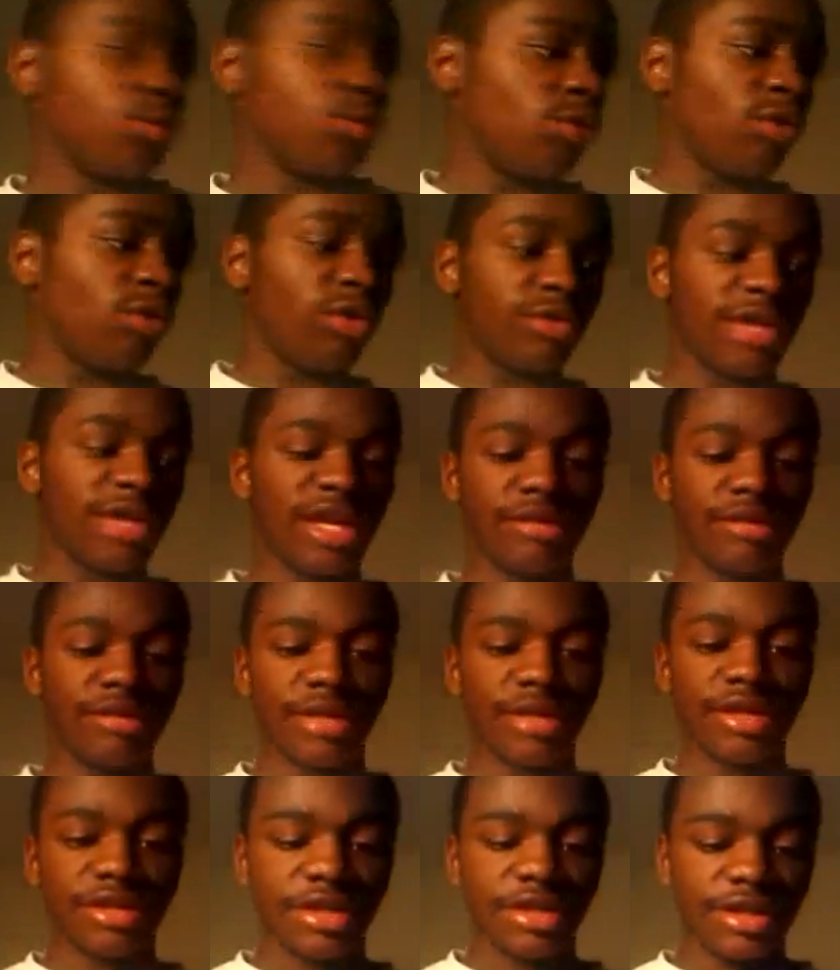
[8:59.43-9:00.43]
Oh, dang, man.
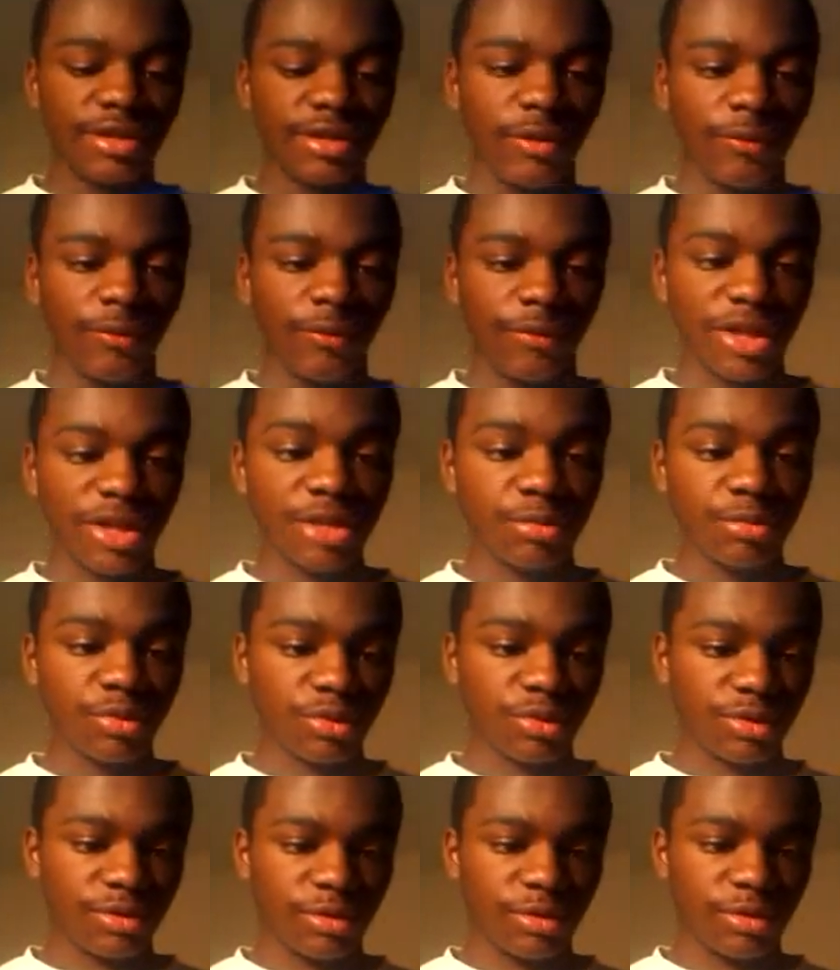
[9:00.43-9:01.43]
She's on Facebook
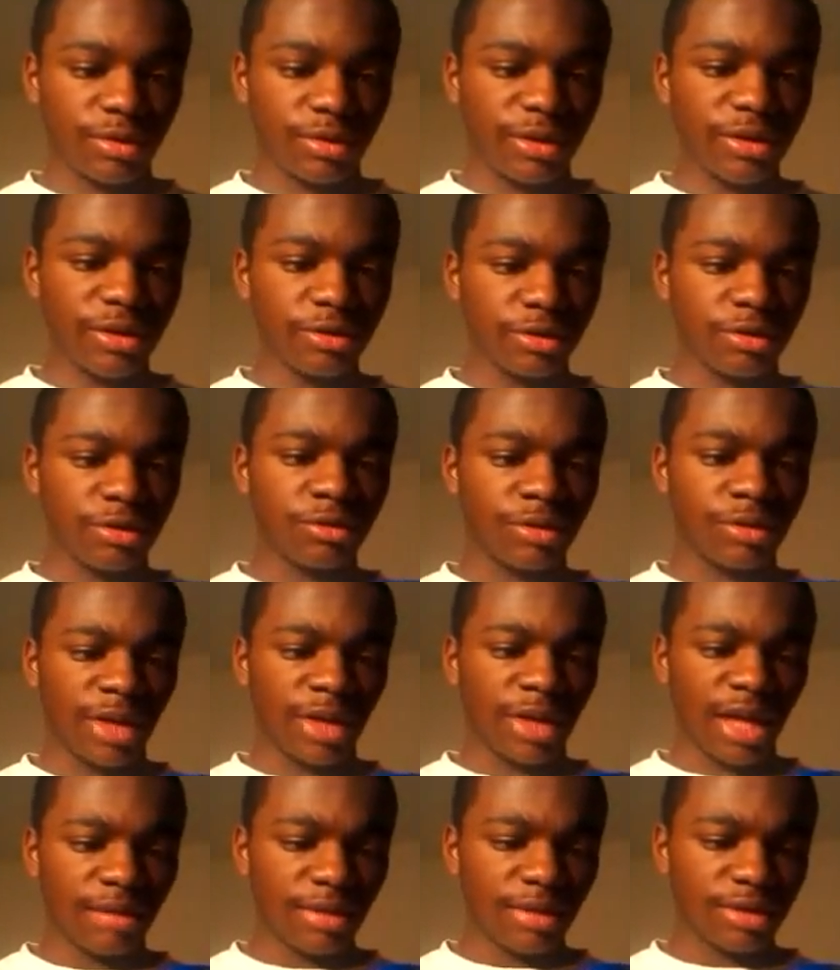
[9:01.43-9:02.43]
to delete her. Dang,
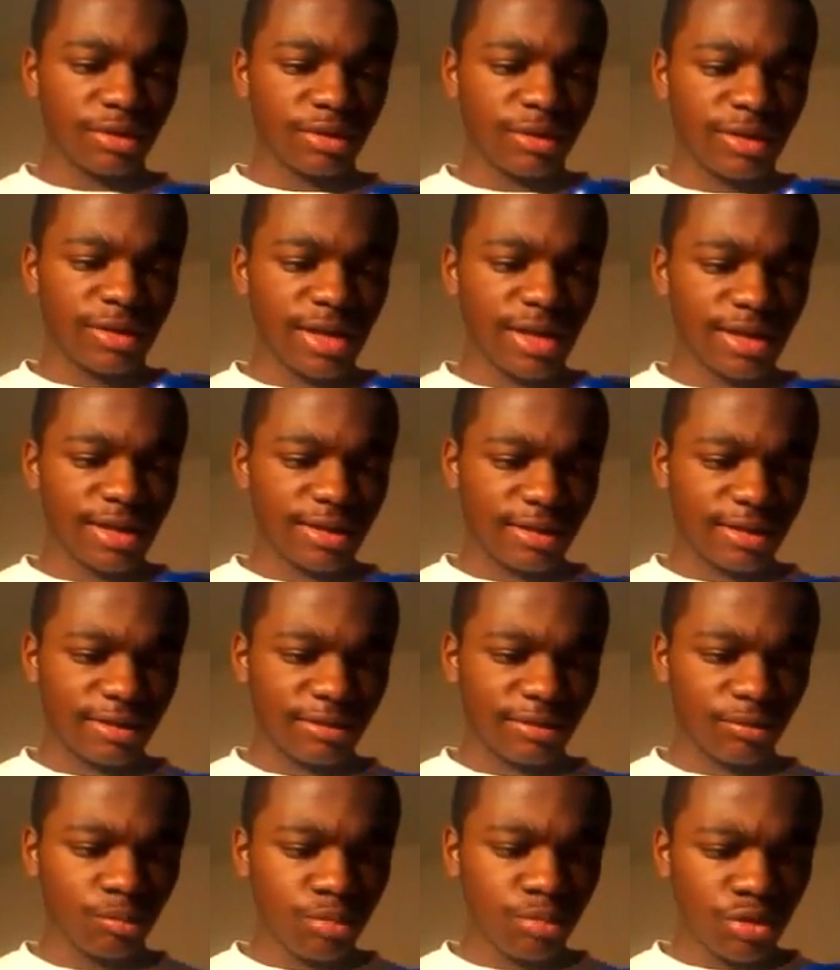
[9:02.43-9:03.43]
I'm about to delete that.
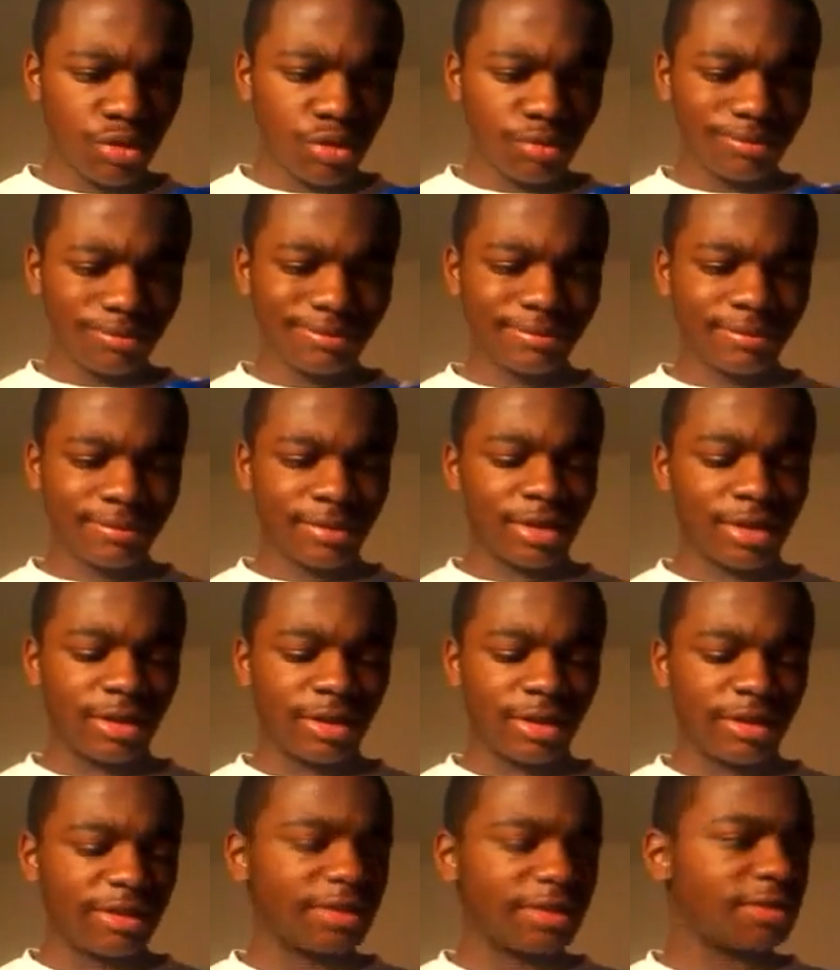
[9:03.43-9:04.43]
Boop. Delete
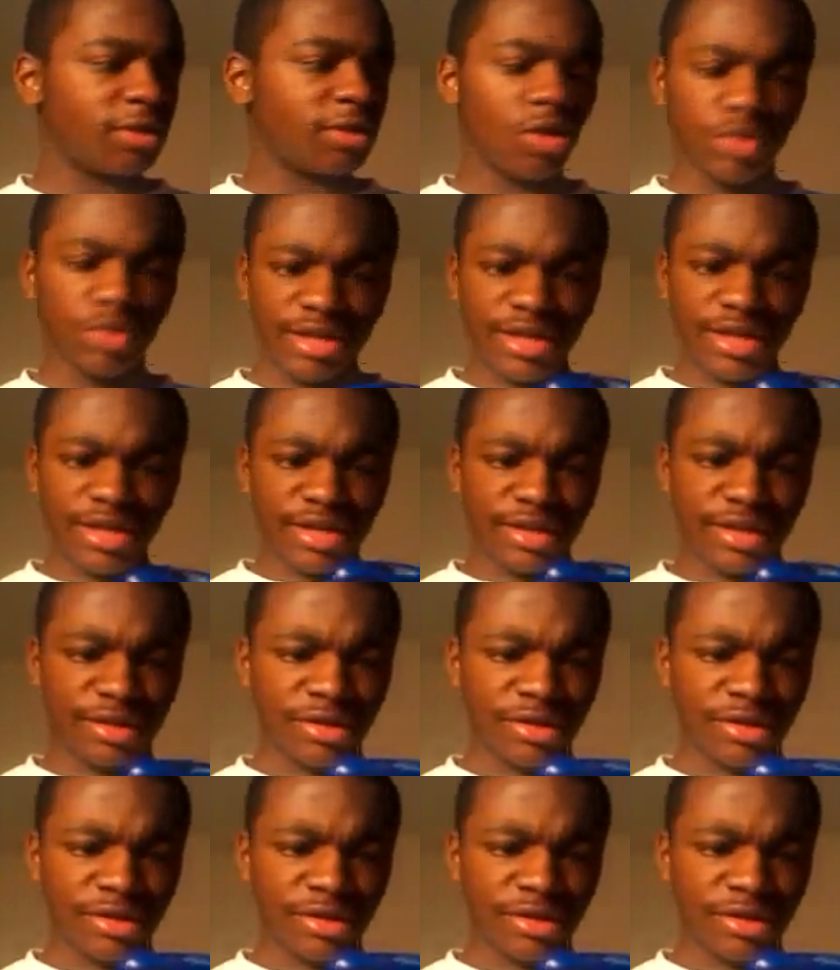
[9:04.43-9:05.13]
it. Oh, dang.